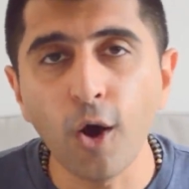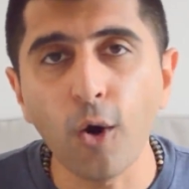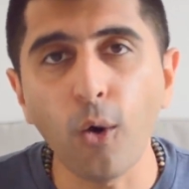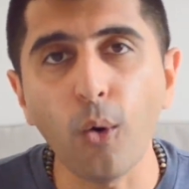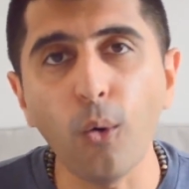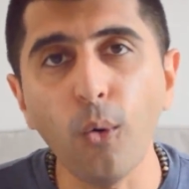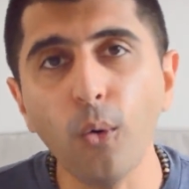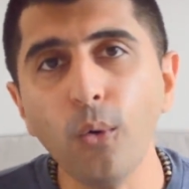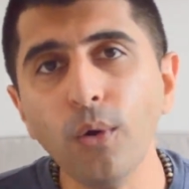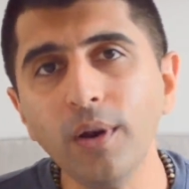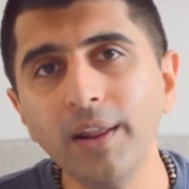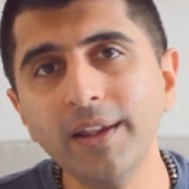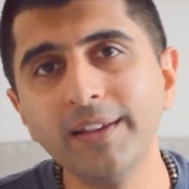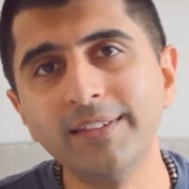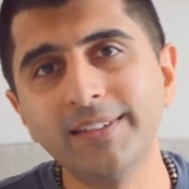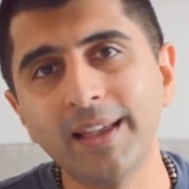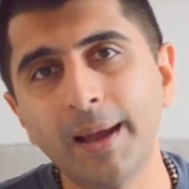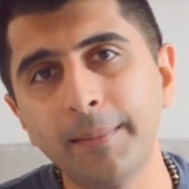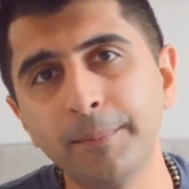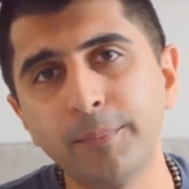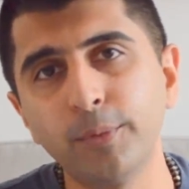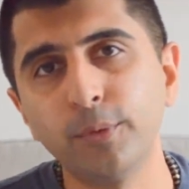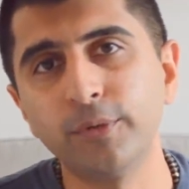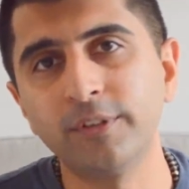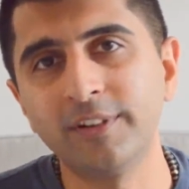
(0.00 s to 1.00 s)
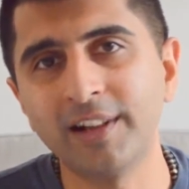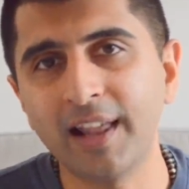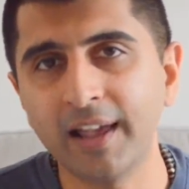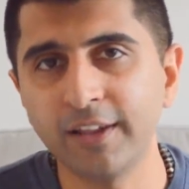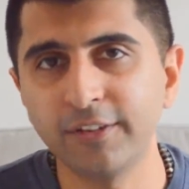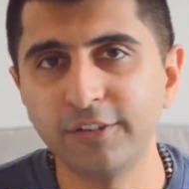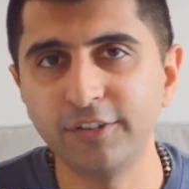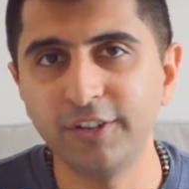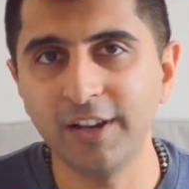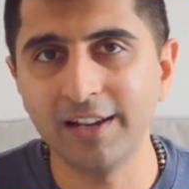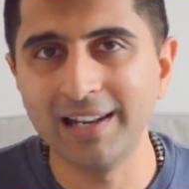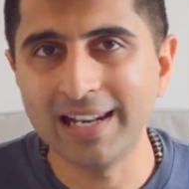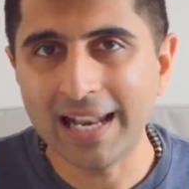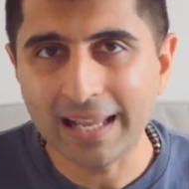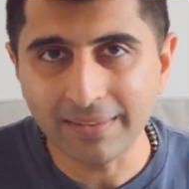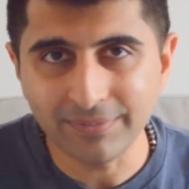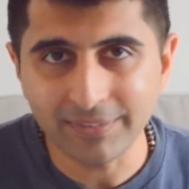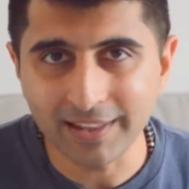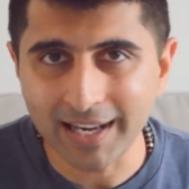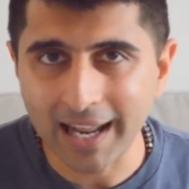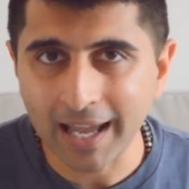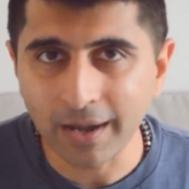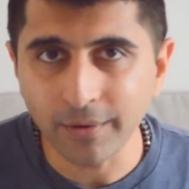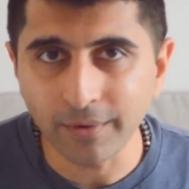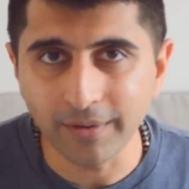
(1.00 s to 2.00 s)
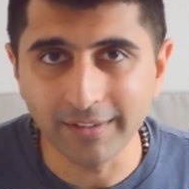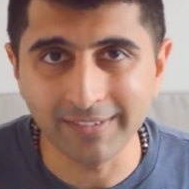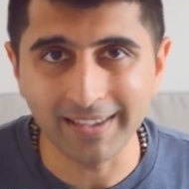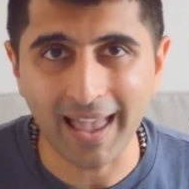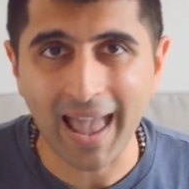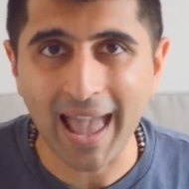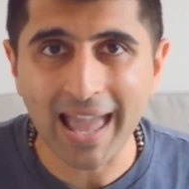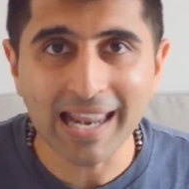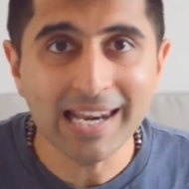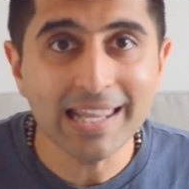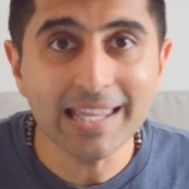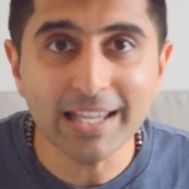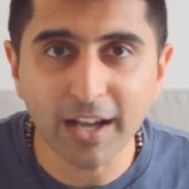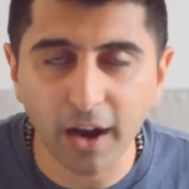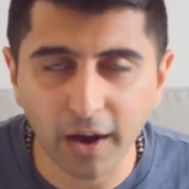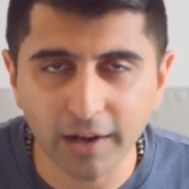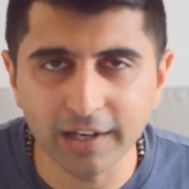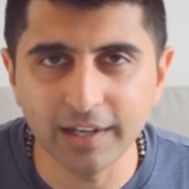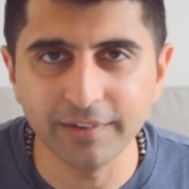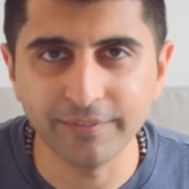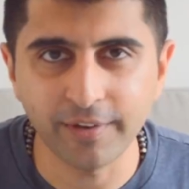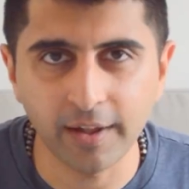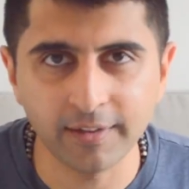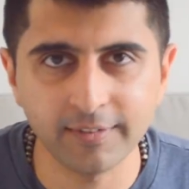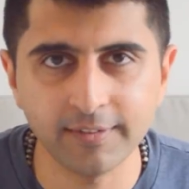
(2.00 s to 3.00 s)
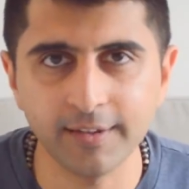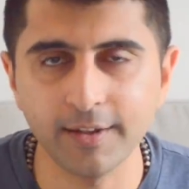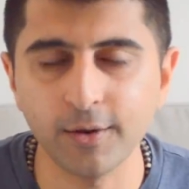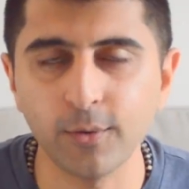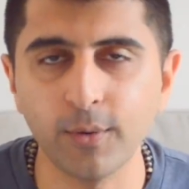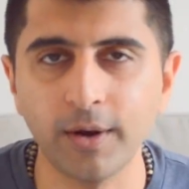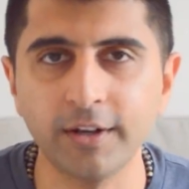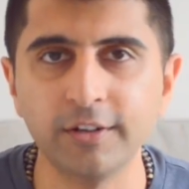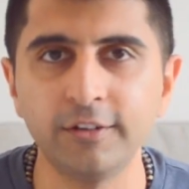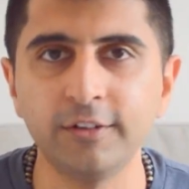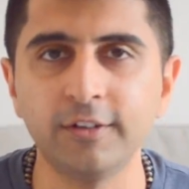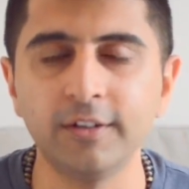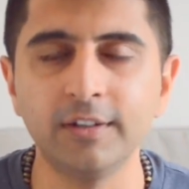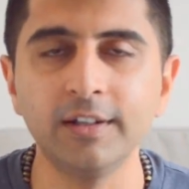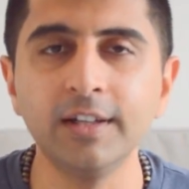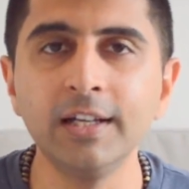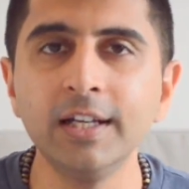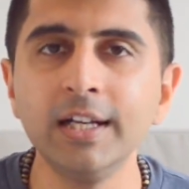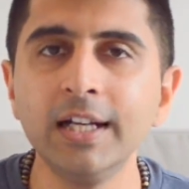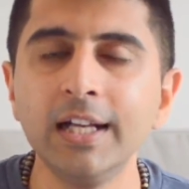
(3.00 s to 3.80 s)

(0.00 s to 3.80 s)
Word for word: All examples last year left it out as any kind of essay question.